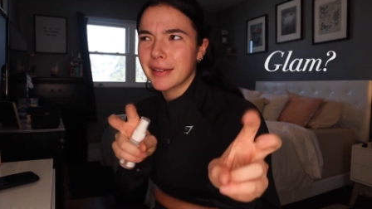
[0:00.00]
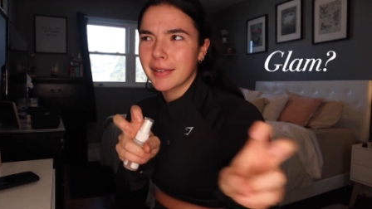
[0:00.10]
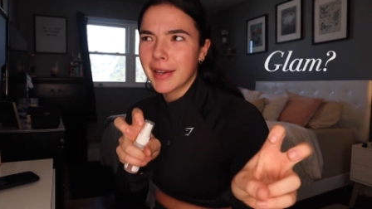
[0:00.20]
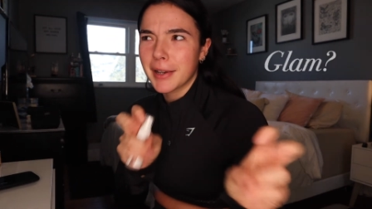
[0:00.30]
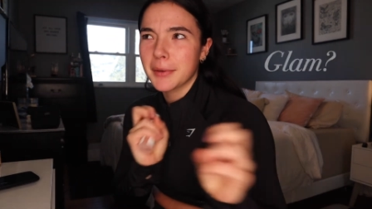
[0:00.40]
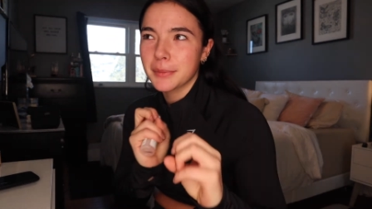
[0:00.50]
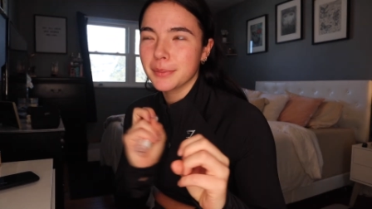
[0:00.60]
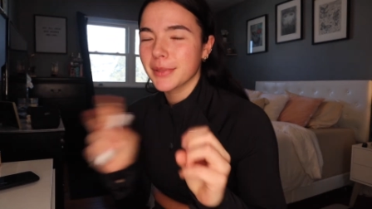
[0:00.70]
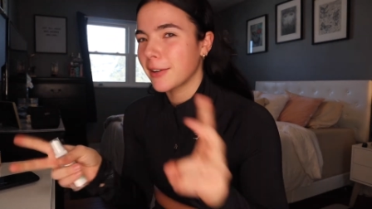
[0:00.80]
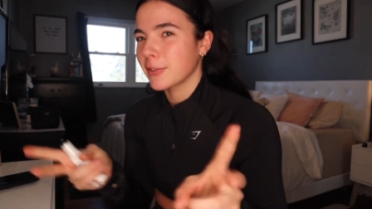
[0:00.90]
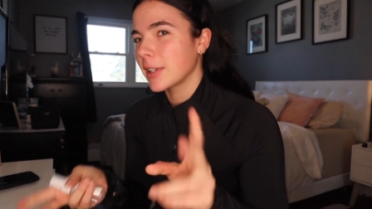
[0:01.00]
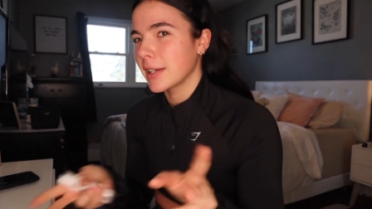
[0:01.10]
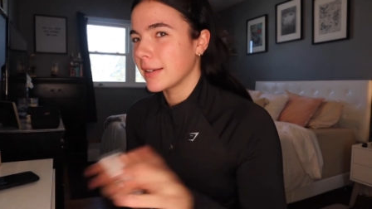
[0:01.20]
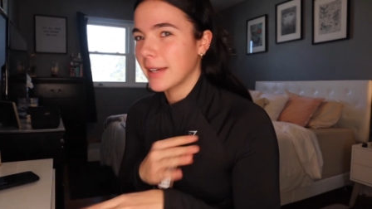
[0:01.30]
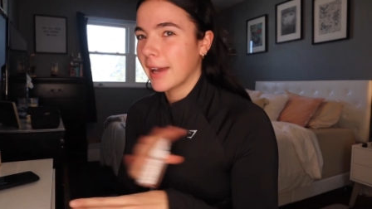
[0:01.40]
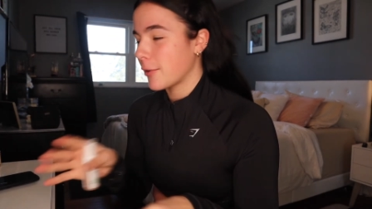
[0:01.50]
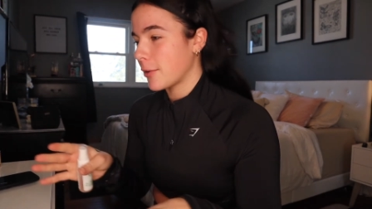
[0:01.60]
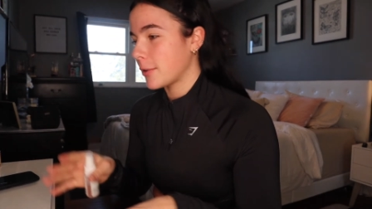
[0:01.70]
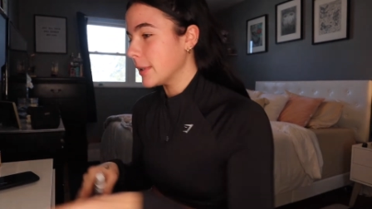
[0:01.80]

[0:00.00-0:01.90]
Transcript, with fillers: glam, not really at all.